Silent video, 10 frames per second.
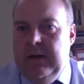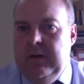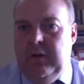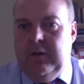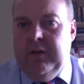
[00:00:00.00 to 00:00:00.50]

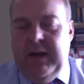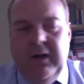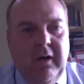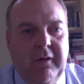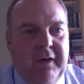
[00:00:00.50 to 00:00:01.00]
Looks like
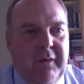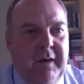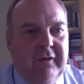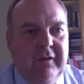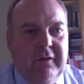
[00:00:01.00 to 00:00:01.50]
all of the
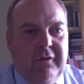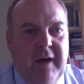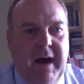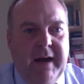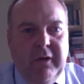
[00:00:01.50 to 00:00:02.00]
questions have
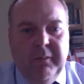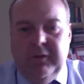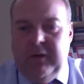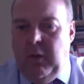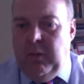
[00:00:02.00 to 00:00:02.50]
dried up.
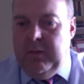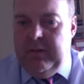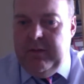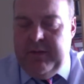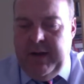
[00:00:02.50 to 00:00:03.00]
So
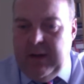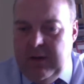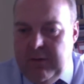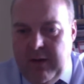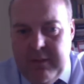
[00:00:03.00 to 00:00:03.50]
thank you
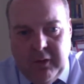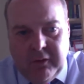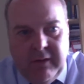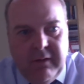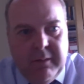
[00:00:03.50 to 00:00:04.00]
very
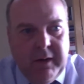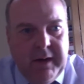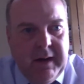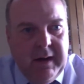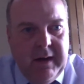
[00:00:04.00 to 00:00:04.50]
much,
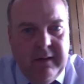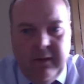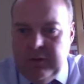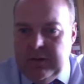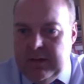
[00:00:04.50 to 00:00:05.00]
everybody.
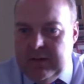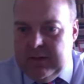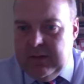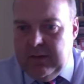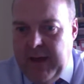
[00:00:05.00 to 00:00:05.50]
Those that are
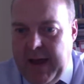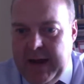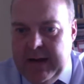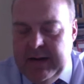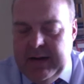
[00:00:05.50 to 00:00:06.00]
still
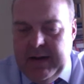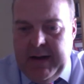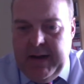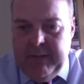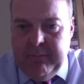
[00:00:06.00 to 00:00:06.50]
there.
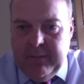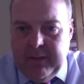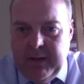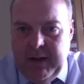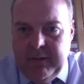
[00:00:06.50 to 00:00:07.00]

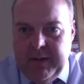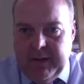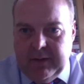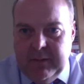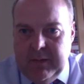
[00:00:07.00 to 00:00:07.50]

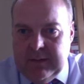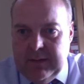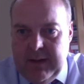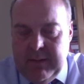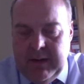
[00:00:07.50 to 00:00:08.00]
Thanks to Mr.
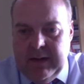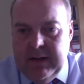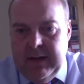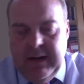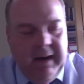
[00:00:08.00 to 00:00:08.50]
Leeming,
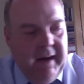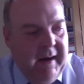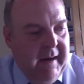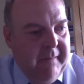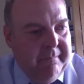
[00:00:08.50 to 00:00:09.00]

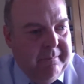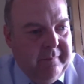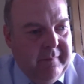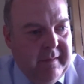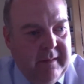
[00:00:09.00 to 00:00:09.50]

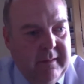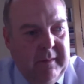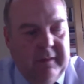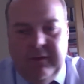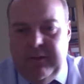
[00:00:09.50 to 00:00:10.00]

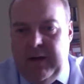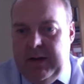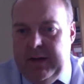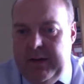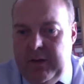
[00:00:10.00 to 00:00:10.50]
Mrs.
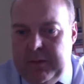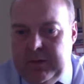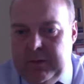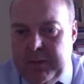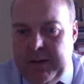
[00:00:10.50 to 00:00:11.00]
Varley, and I know
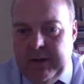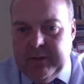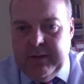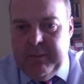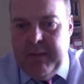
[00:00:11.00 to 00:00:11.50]
Mrs. Purnell's
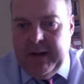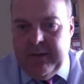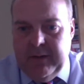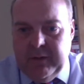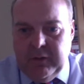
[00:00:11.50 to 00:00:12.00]
in the
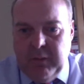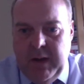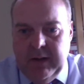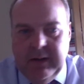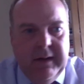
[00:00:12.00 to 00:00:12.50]
background as
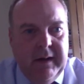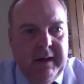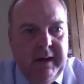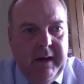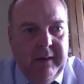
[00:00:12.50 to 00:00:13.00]
well.
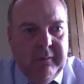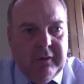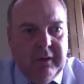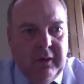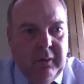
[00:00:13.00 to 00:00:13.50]

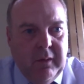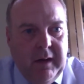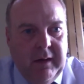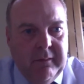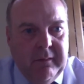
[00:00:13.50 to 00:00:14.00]
So
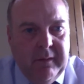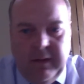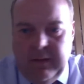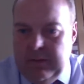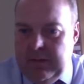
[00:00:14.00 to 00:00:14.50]
I'm
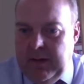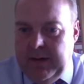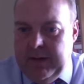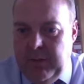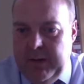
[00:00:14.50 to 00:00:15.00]
glad
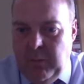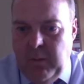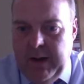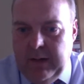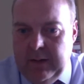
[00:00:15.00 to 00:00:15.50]
it went
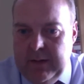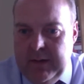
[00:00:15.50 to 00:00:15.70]
well.